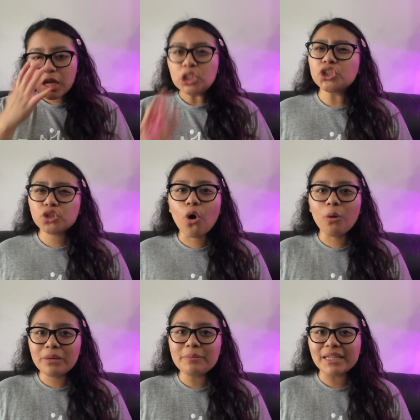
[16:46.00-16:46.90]
And she
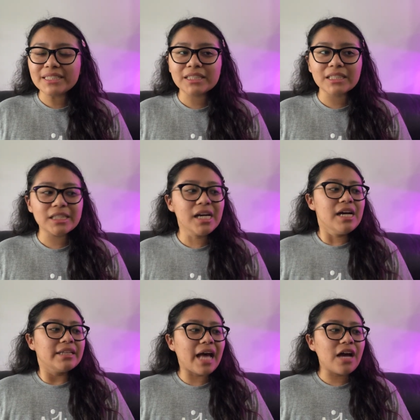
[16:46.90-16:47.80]
told me basically
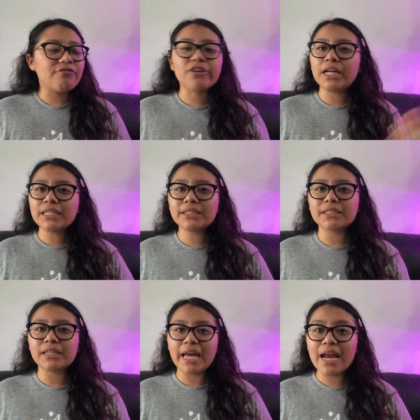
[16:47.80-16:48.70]
that for his
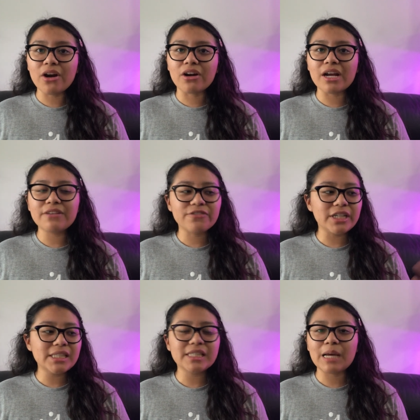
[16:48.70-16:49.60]
hair and for
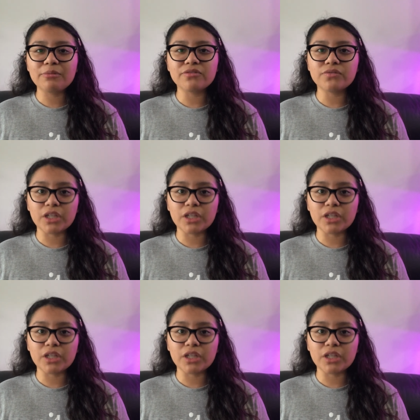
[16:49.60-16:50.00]
his type of